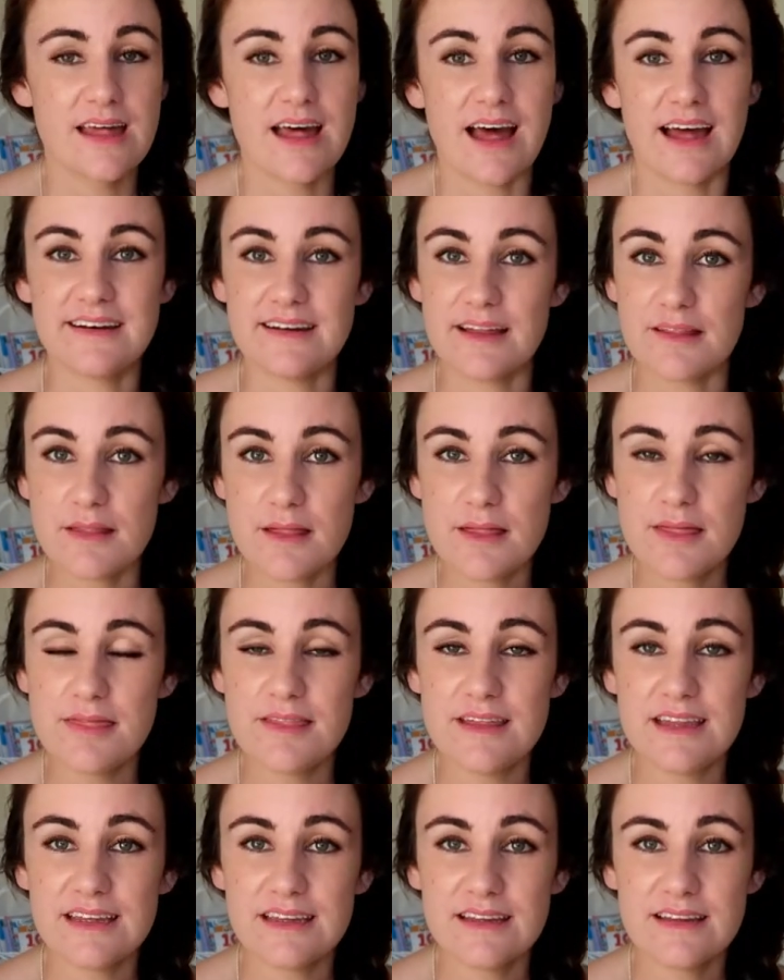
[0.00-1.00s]
Another
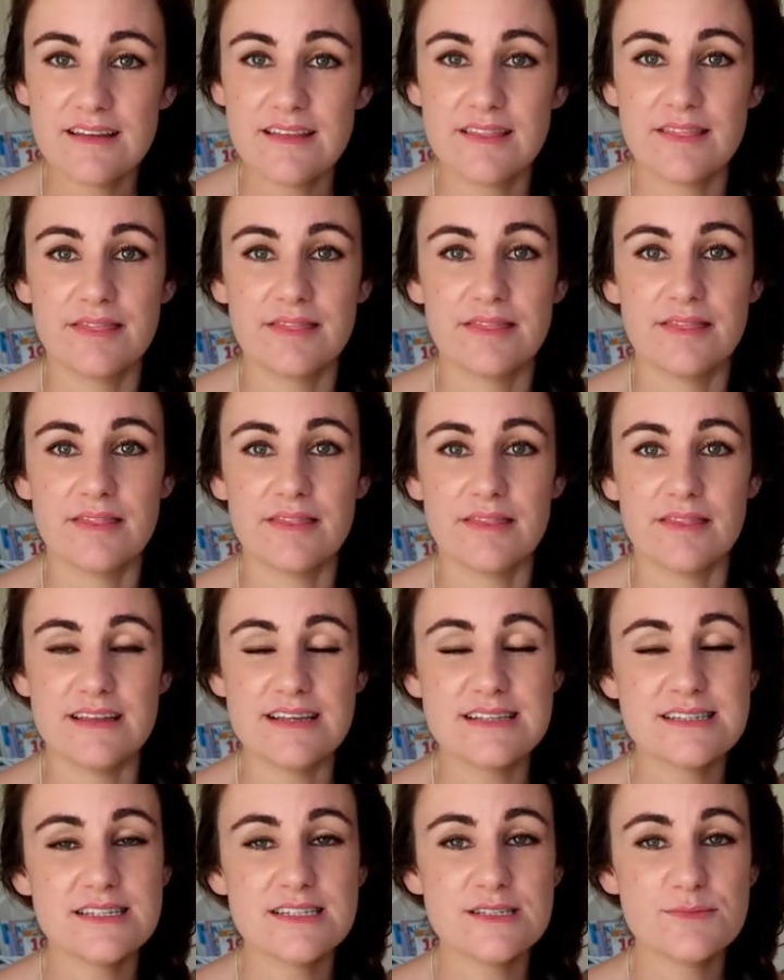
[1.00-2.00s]
thing,
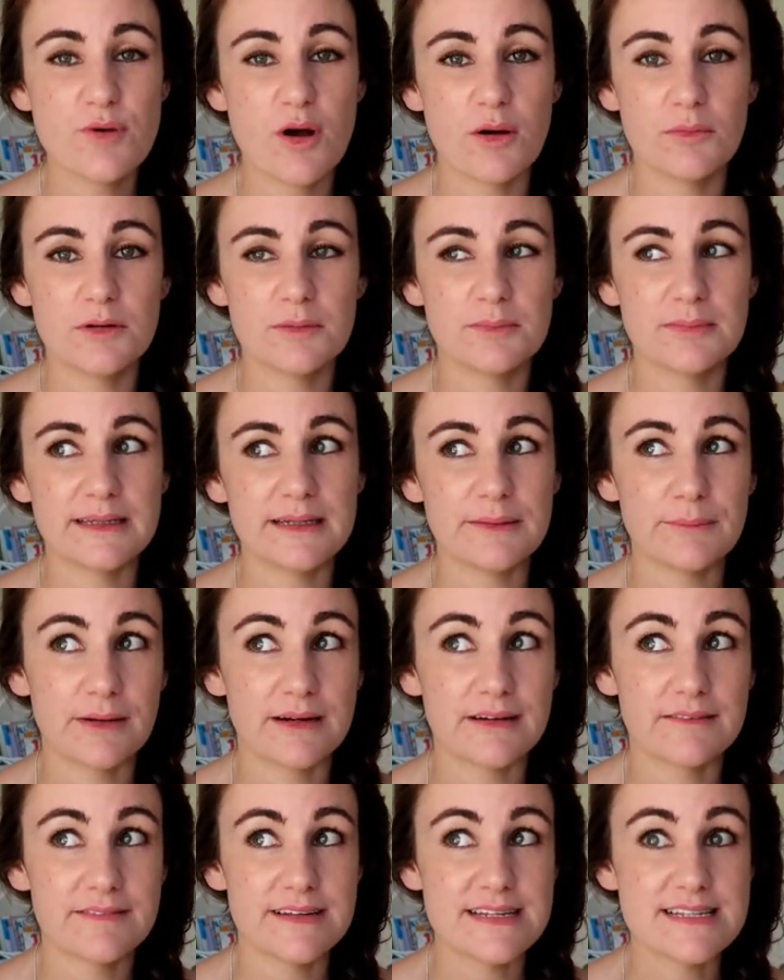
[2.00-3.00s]
this is probably
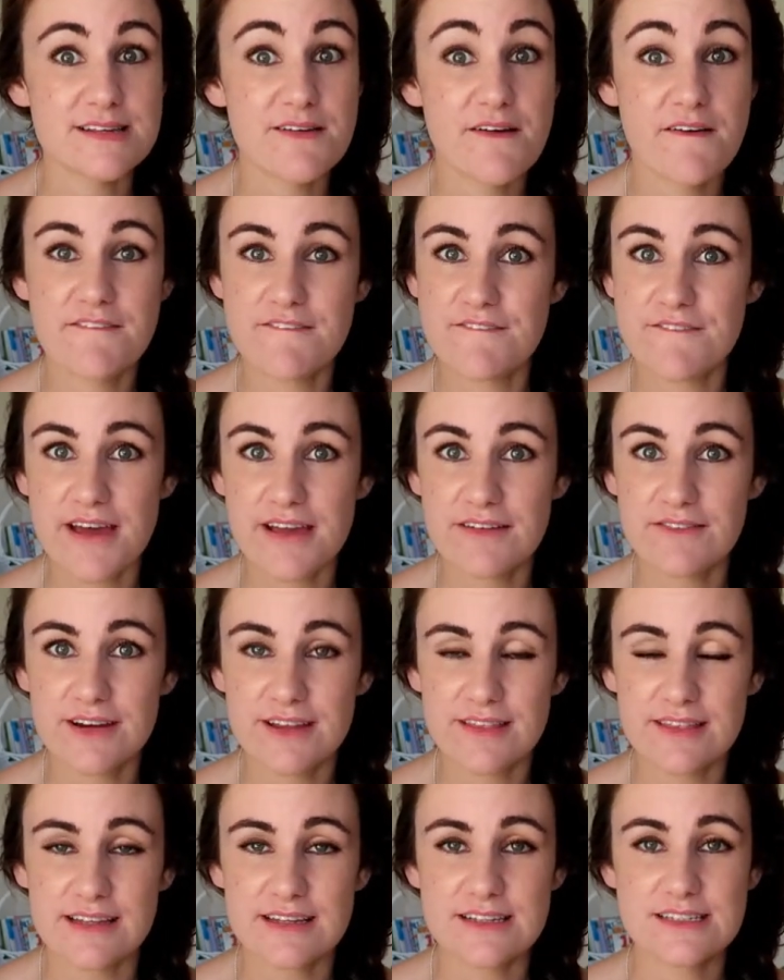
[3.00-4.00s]
one of his
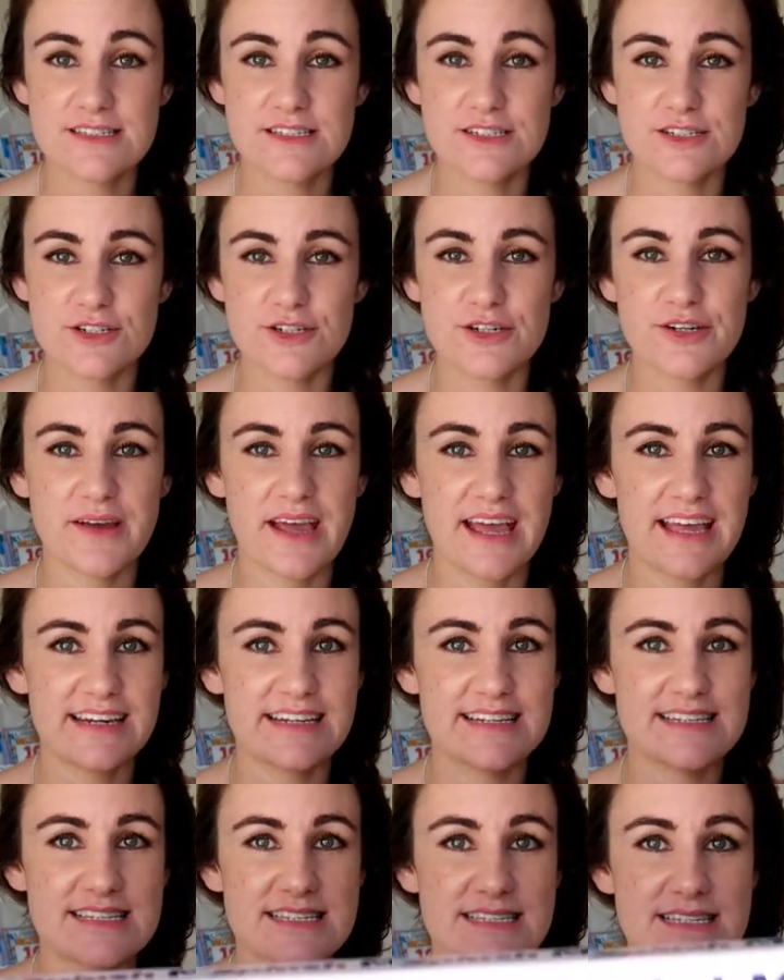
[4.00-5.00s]
favorite things to do, and
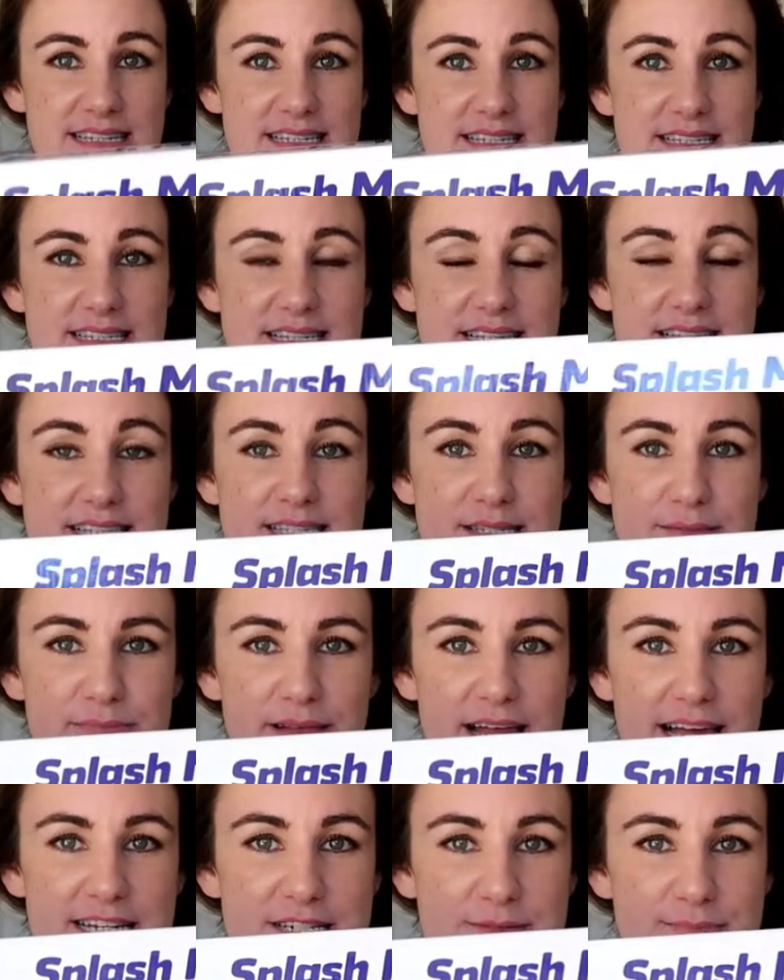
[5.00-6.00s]
it's this
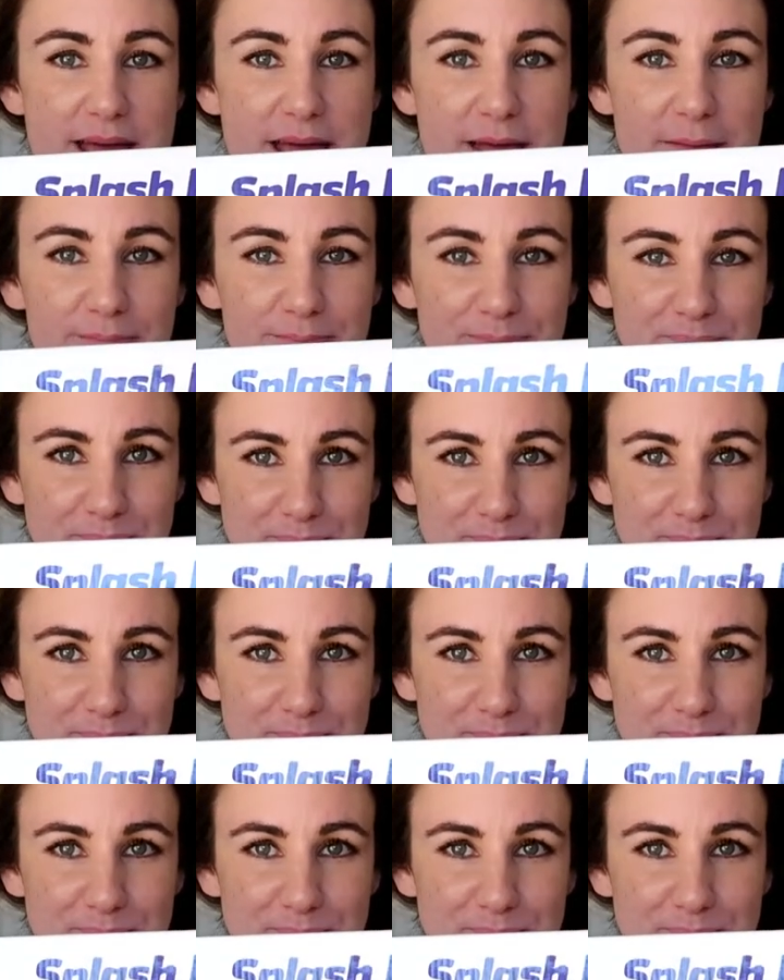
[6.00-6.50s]
splash mat.